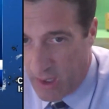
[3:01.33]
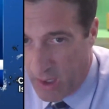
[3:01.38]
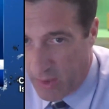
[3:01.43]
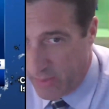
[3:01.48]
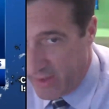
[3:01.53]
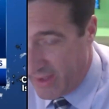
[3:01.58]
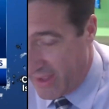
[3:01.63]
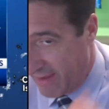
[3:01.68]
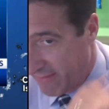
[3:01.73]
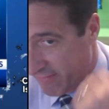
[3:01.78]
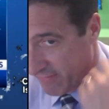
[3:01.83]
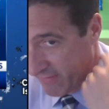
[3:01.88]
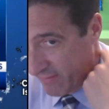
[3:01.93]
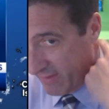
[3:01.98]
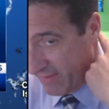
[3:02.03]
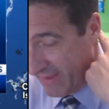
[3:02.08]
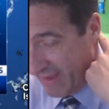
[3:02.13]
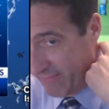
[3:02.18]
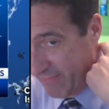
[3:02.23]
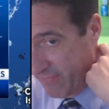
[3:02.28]
We have
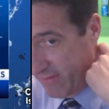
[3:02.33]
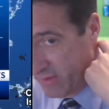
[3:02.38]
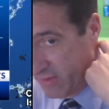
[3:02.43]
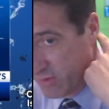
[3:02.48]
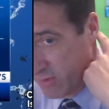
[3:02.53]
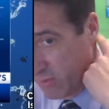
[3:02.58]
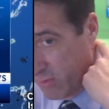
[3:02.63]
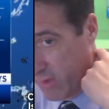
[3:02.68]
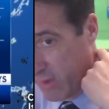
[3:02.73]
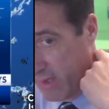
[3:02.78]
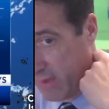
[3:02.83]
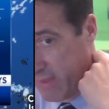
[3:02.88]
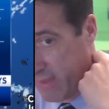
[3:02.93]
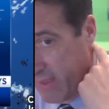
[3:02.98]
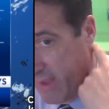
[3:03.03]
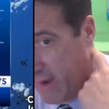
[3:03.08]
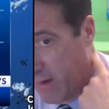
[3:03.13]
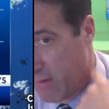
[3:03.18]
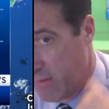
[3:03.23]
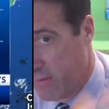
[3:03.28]
that feature right
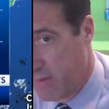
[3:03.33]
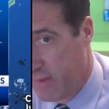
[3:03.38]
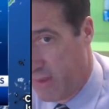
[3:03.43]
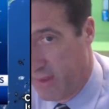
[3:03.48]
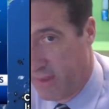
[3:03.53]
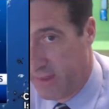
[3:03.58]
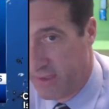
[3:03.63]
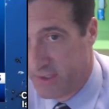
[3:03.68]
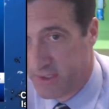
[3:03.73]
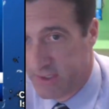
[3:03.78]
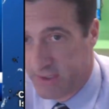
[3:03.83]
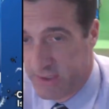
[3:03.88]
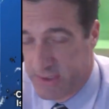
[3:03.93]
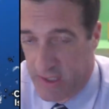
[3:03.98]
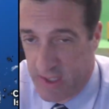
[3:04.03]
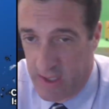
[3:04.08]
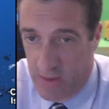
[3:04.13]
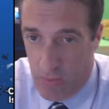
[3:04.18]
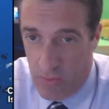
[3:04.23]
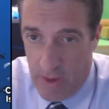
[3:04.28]
there. This is
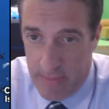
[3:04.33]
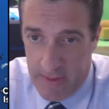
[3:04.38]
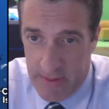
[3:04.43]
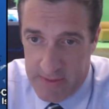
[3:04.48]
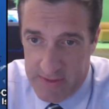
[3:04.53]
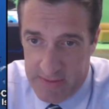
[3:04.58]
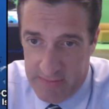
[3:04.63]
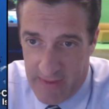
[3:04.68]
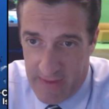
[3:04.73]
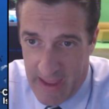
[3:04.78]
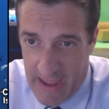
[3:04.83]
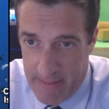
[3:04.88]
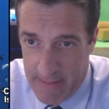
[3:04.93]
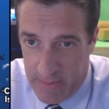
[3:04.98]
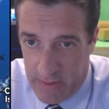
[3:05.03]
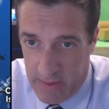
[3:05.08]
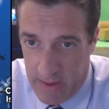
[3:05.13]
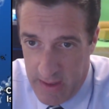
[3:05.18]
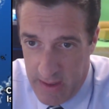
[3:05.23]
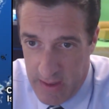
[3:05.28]
the remnants of
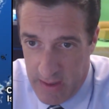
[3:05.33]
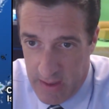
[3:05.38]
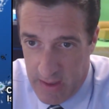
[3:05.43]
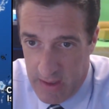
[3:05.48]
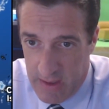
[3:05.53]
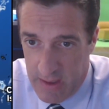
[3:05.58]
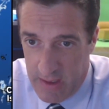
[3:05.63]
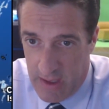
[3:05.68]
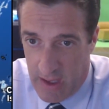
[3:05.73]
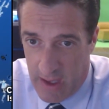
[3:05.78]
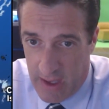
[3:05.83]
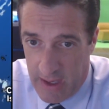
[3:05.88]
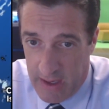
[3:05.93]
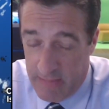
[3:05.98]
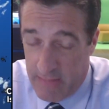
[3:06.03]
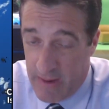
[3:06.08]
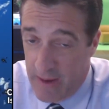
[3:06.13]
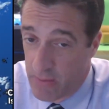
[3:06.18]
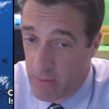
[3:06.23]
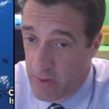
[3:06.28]
Emily. It
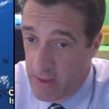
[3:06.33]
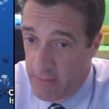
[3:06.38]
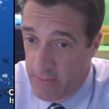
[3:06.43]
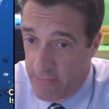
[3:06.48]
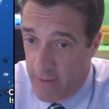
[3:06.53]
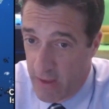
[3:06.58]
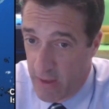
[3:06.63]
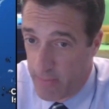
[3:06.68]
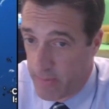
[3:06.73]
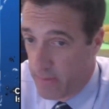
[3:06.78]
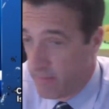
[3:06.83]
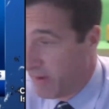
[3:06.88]
may redevelop and